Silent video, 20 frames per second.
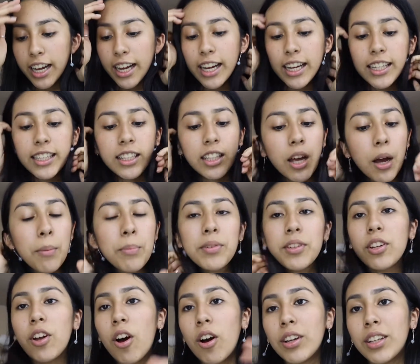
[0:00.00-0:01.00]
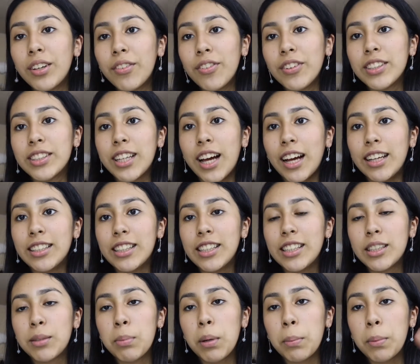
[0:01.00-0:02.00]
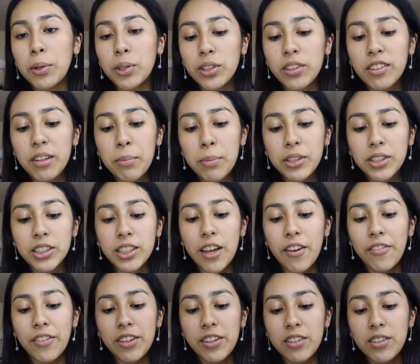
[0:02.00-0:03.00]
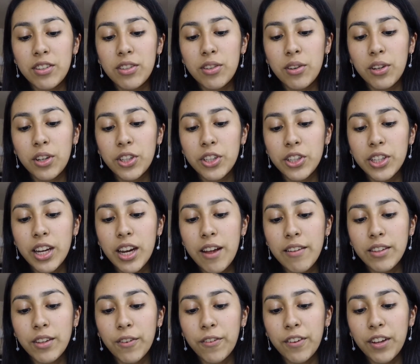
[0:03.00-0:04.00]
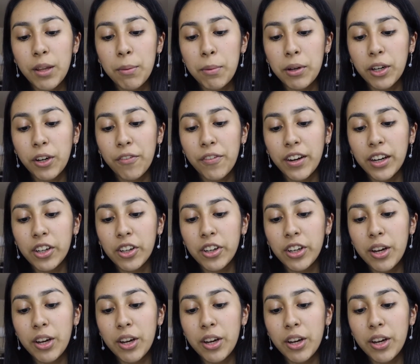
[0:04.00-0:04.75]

it comes in all different sizes, but most of them are 7s, so you're just gonna have to fit them on your finger.